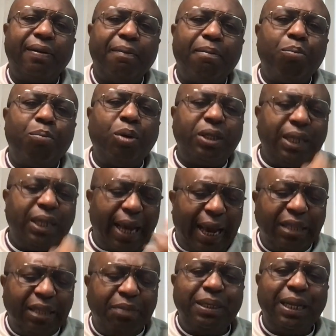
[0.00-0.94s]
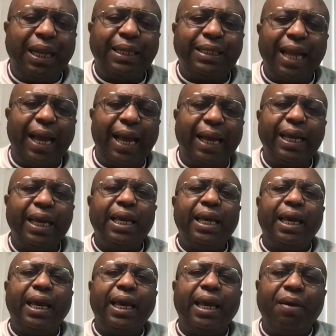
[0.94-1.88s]
but the herdsmen attack
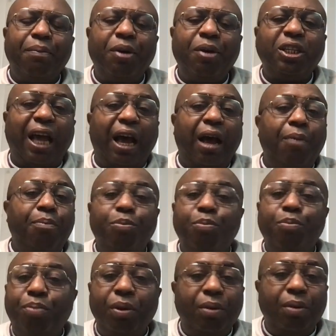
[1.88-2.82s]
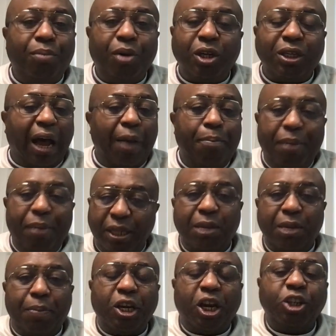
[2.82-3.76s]
because the
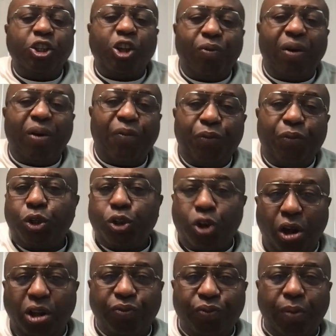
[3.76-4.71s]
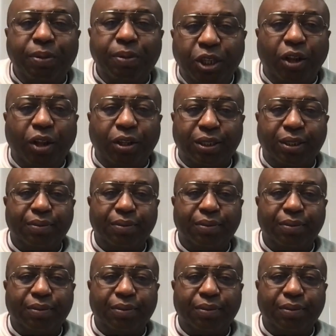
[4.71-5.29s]
majority of our food comes from the north,